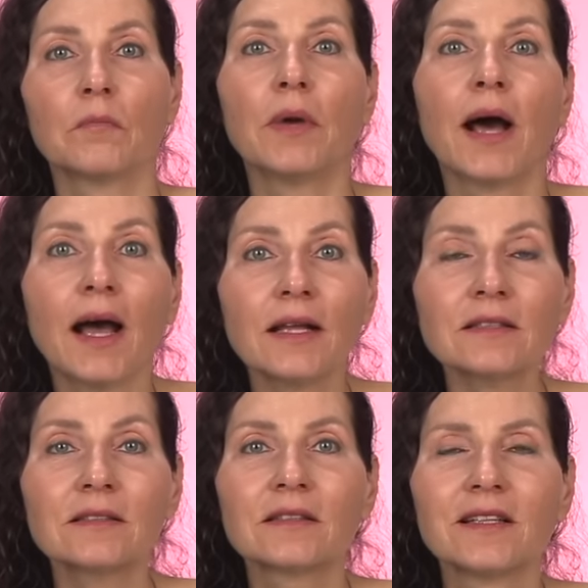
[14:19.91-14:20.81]

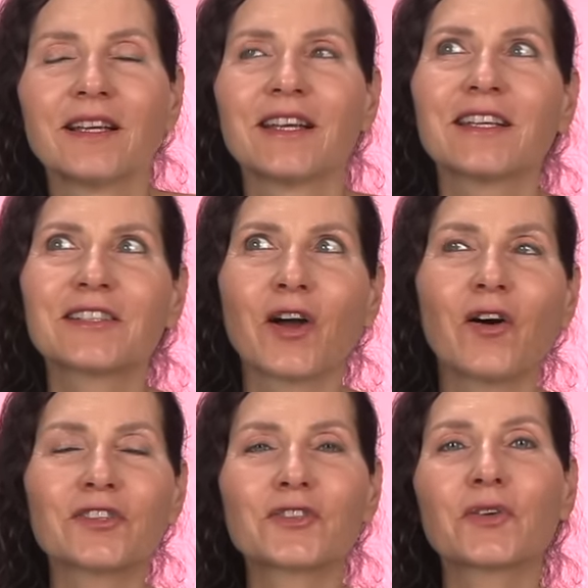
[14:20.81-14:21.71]
But it
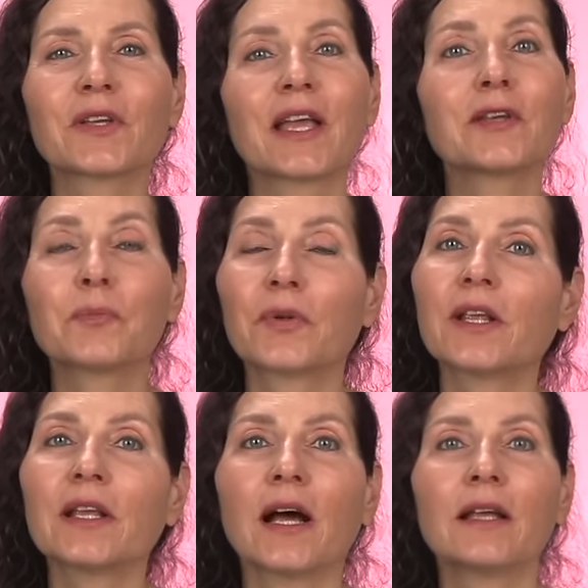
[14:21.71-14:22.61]
also can
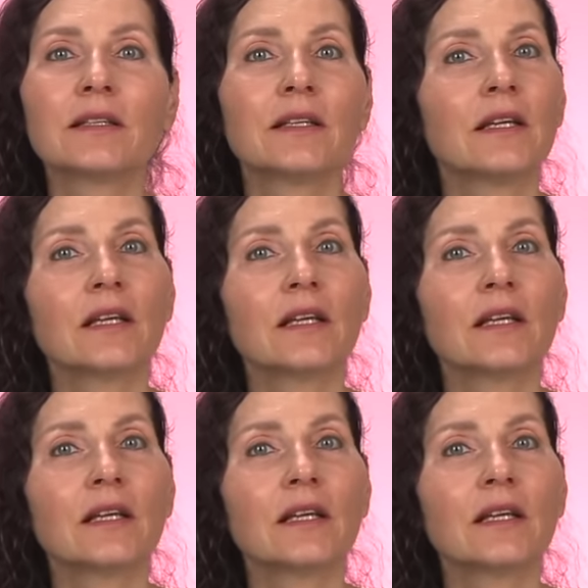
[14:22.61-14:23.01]
bring an